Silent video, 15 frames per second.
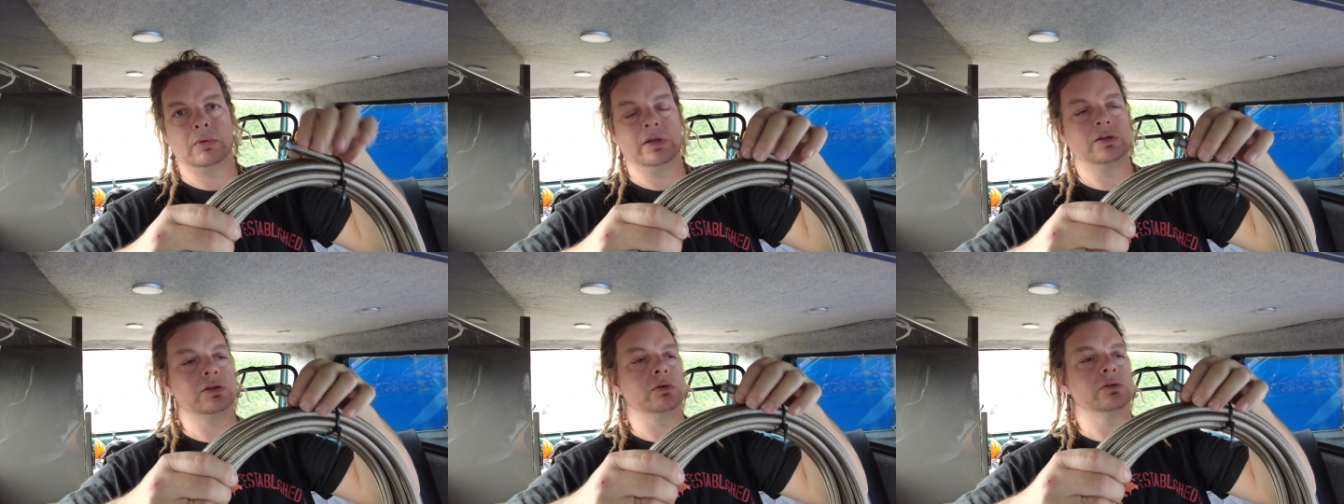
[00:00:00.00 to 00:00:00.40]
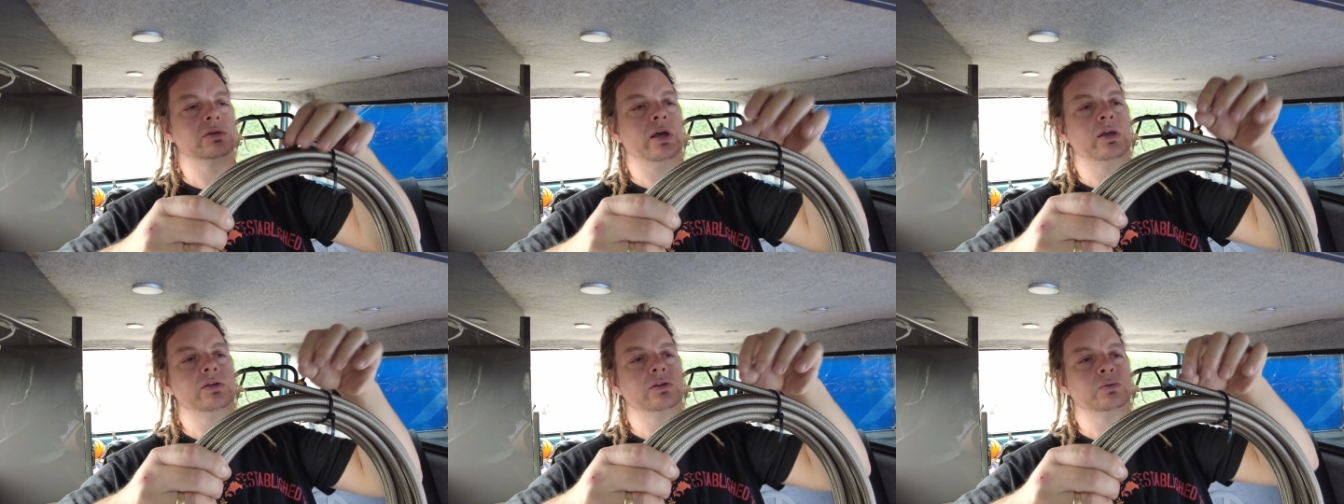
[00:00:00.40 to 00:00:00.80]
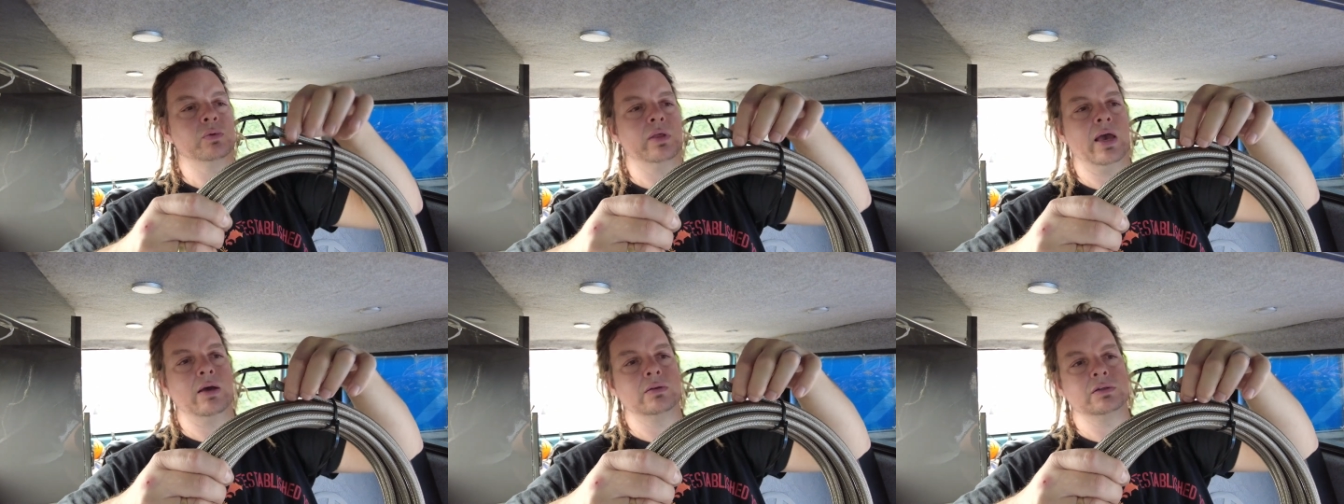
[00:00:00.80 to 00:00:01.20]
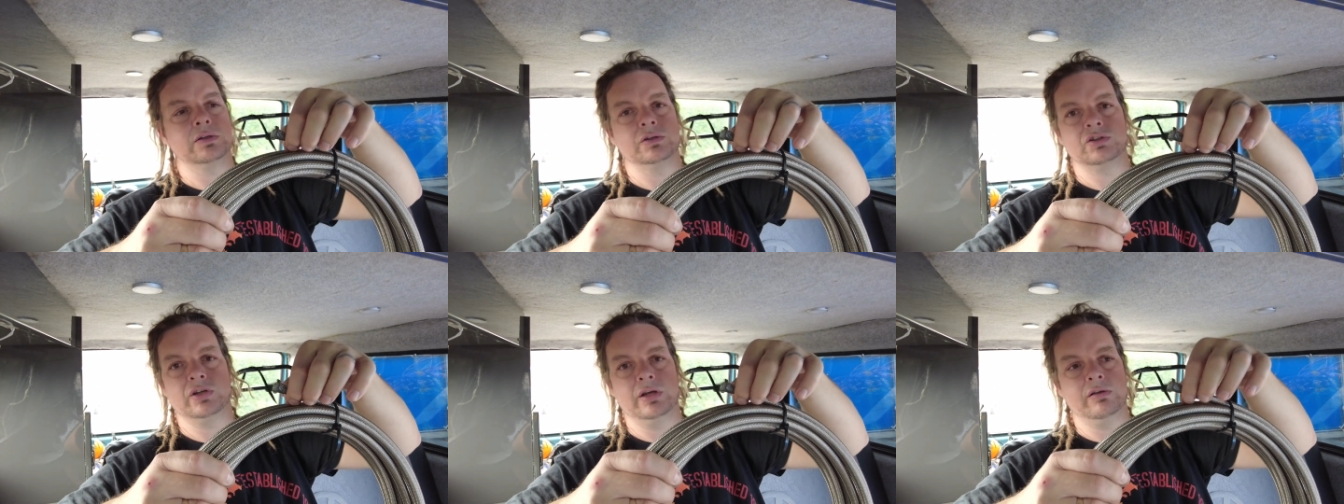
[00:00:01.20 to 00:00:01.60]
in two stages with the
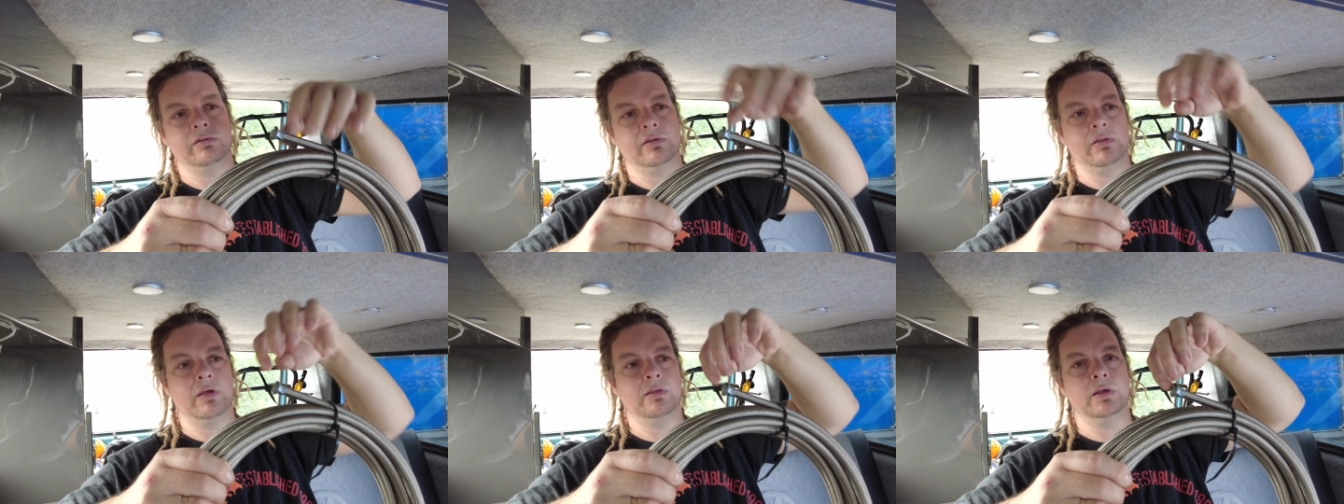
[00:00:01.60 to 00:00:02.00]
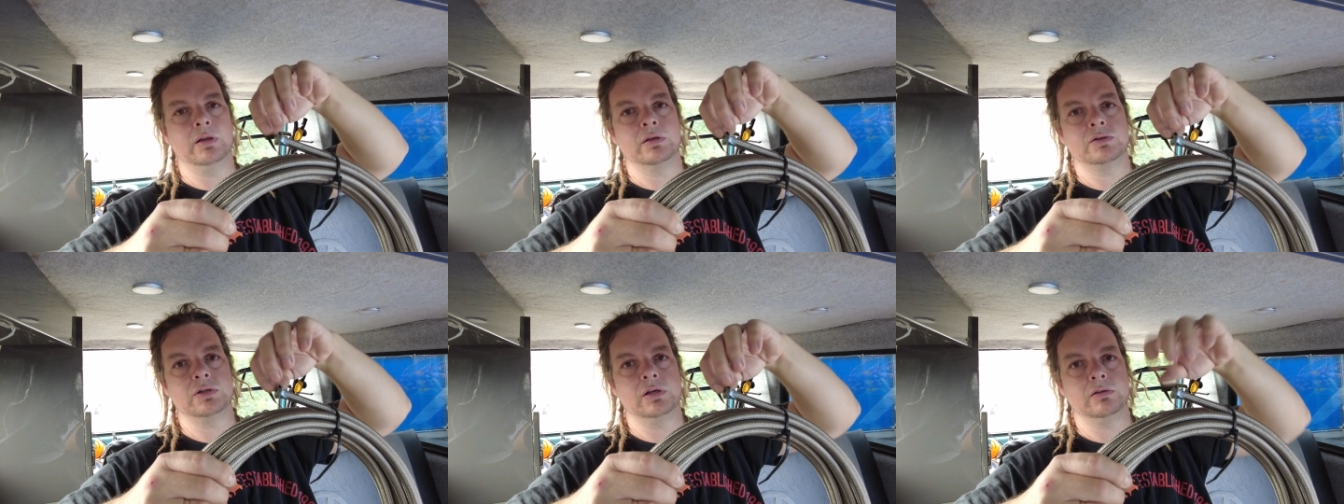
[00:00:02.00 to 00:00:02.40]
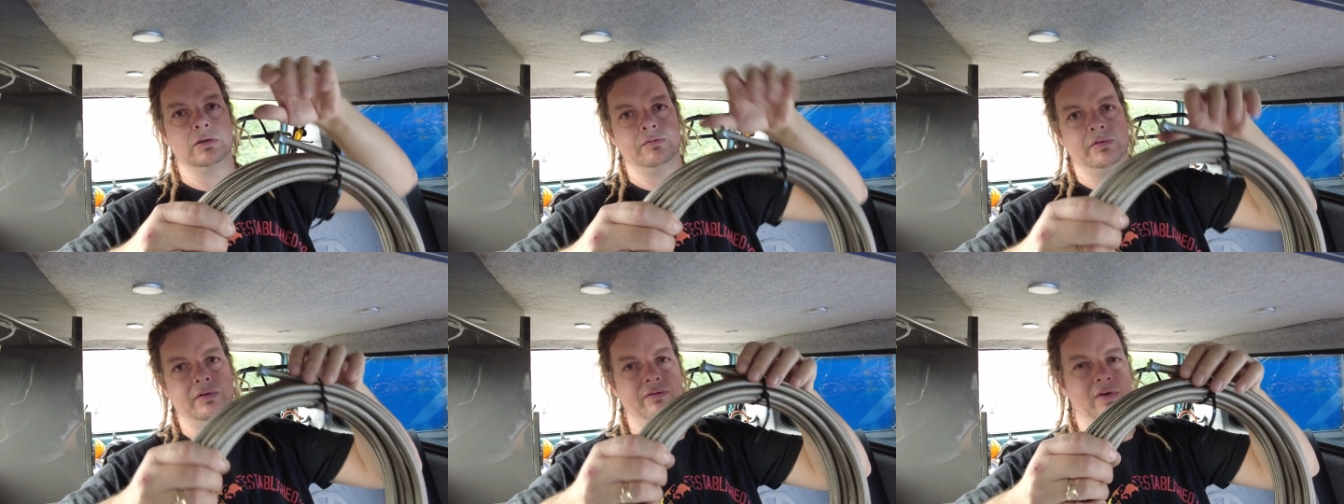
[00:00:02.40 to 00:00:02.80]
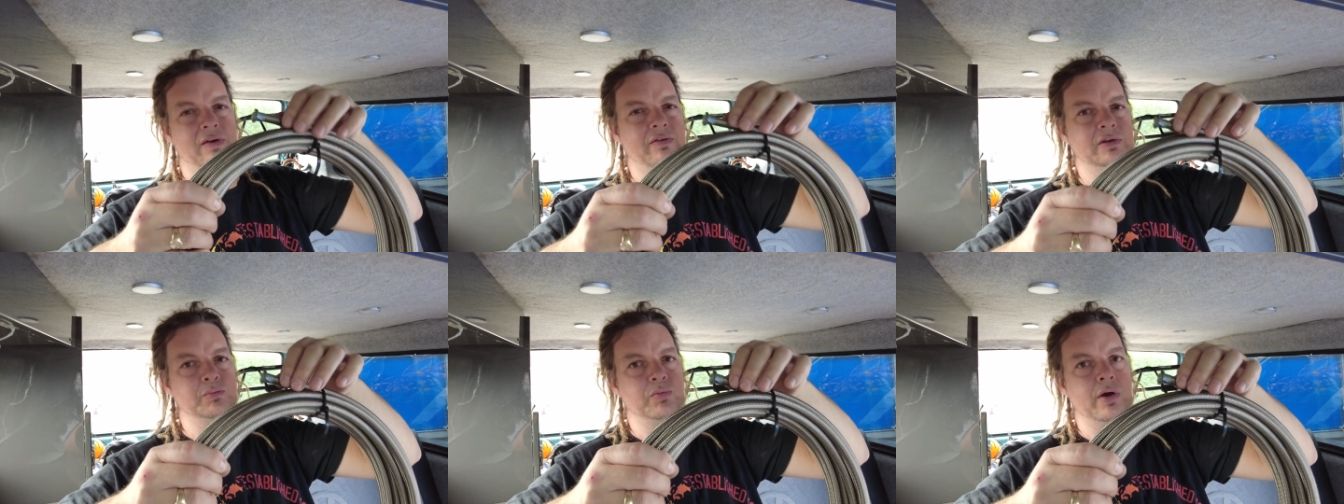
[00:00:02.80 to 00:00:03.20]
outer sheath and then the inner sheath if you,
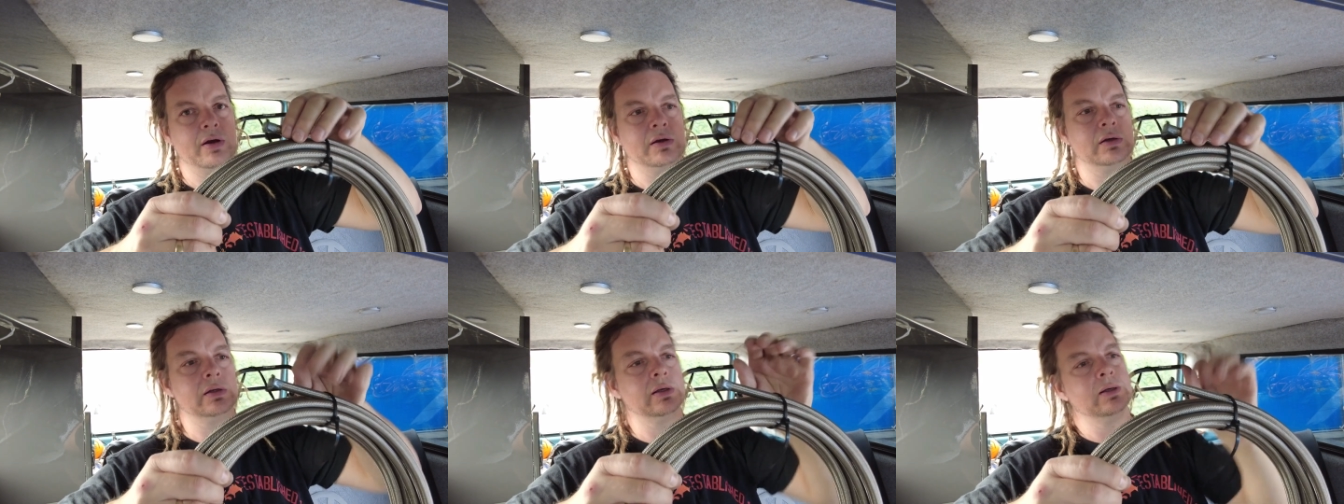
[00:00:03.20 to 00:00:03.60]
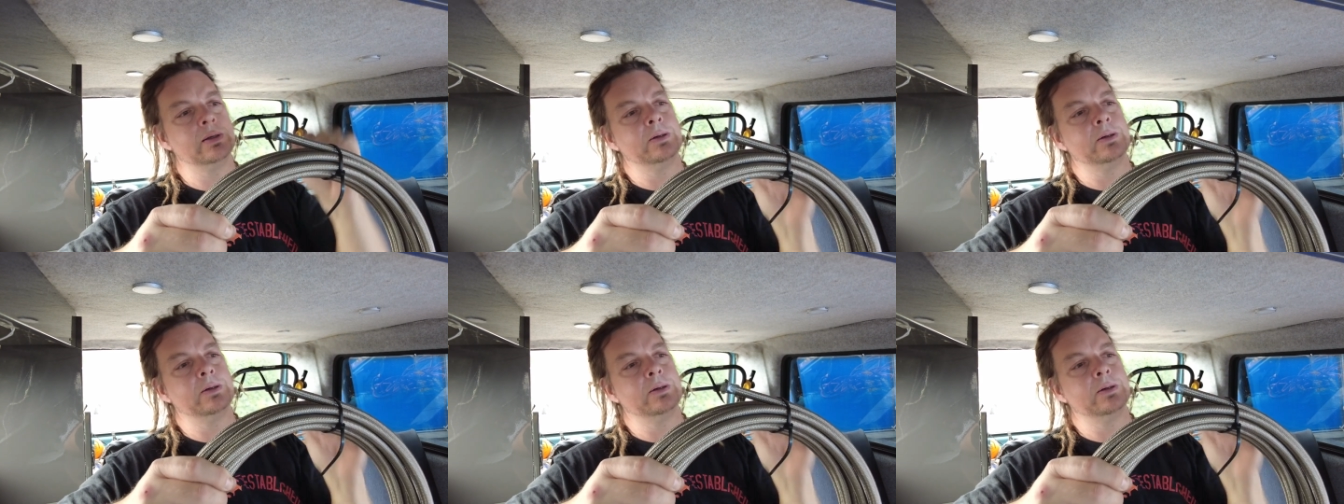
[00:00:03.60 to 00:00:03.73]
if it's braided.